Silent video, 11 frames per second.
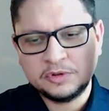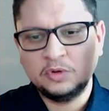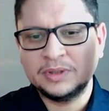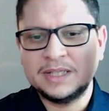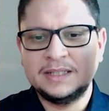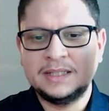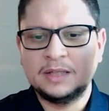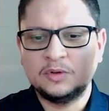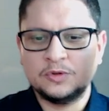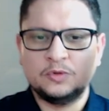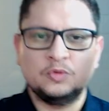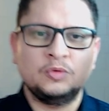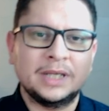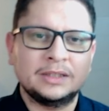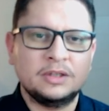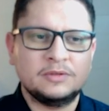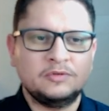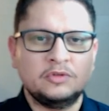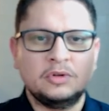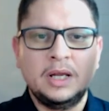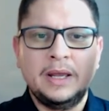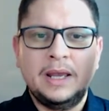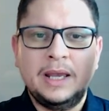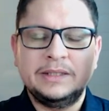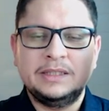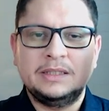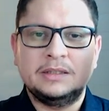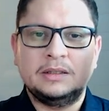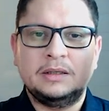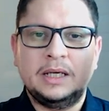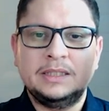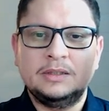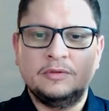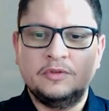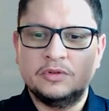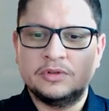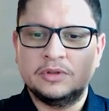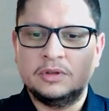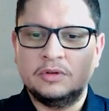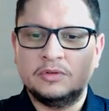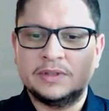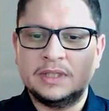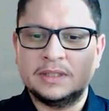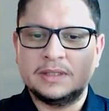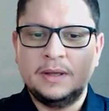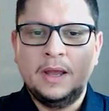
So don't hesitate also to contact us for any of those things.